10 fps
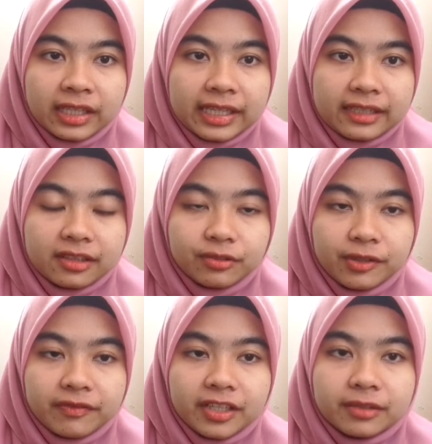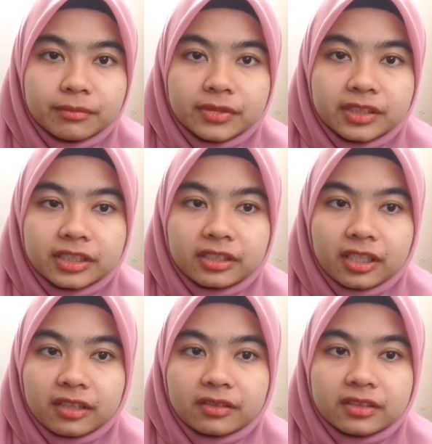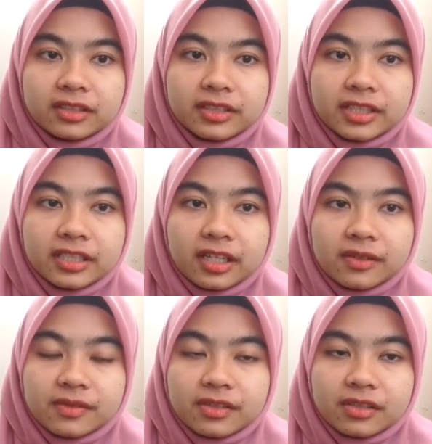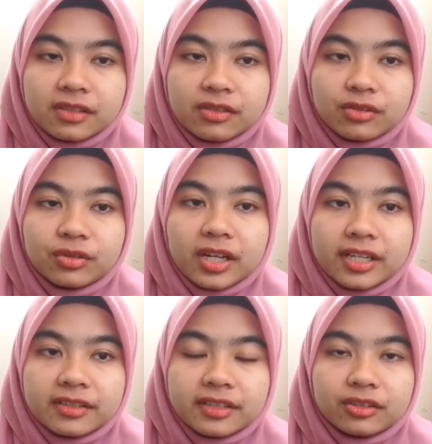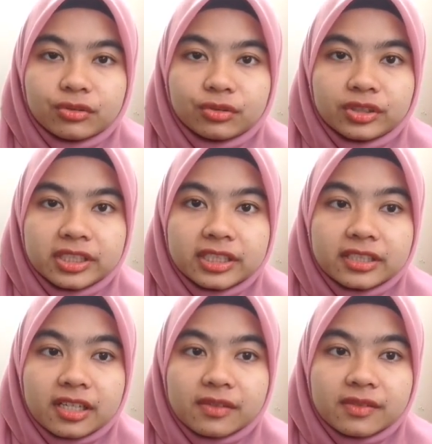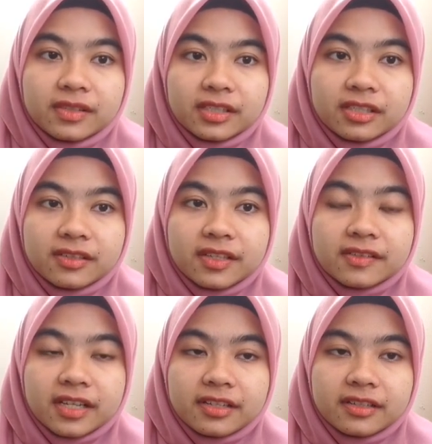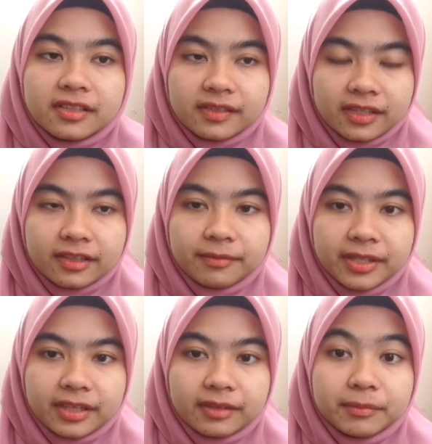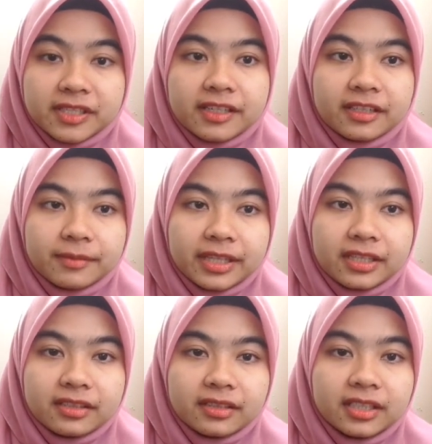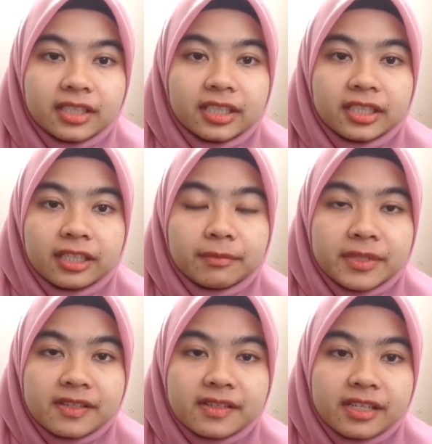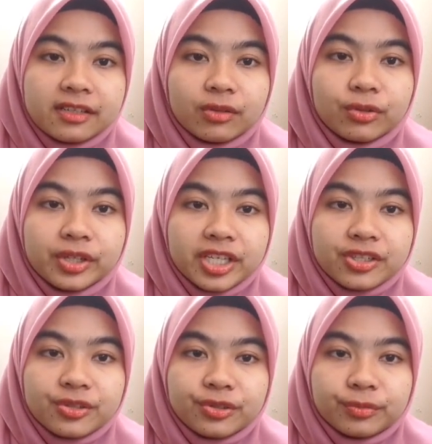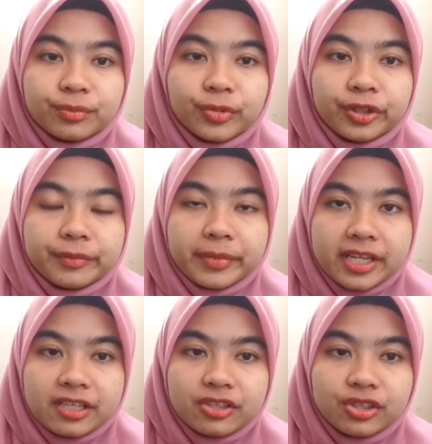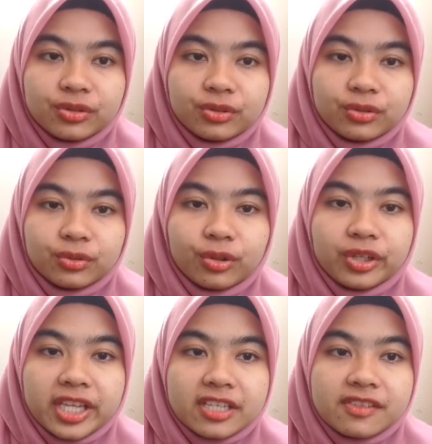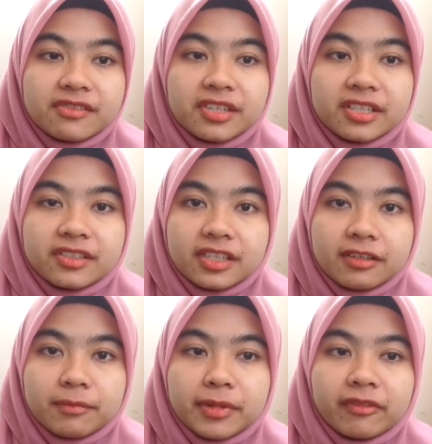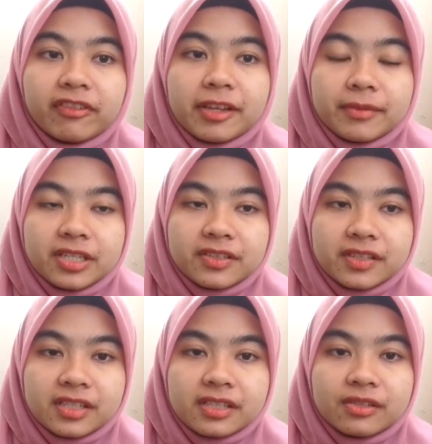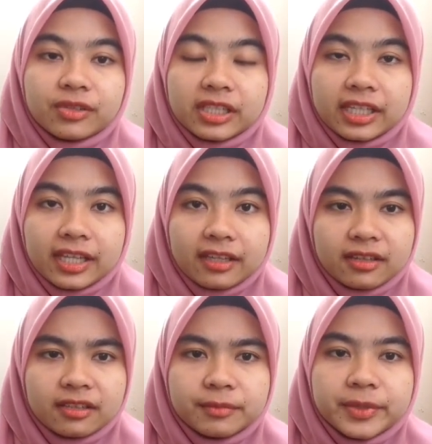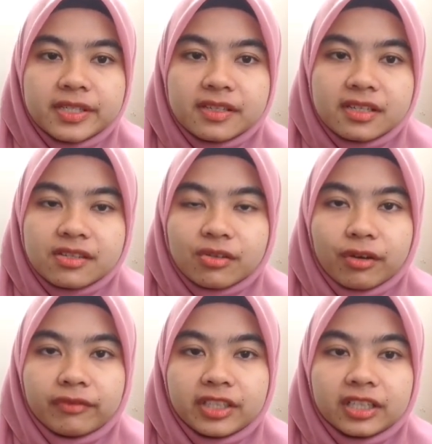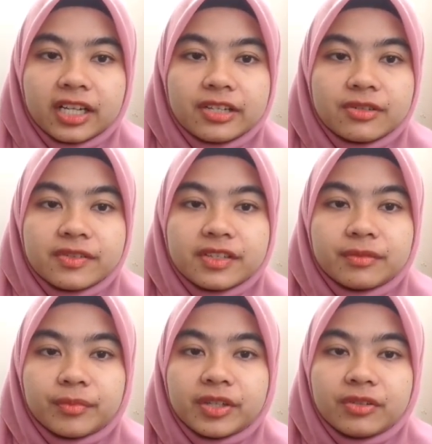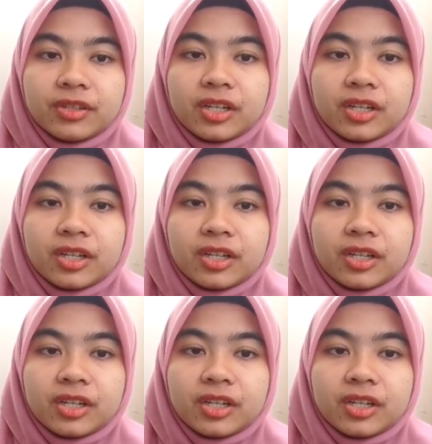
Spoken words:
at the wave number around 3200 to 3600 per centimeter represent OH group broadband due to OH stretching vibration. So indicate the presence of the hydrogen bond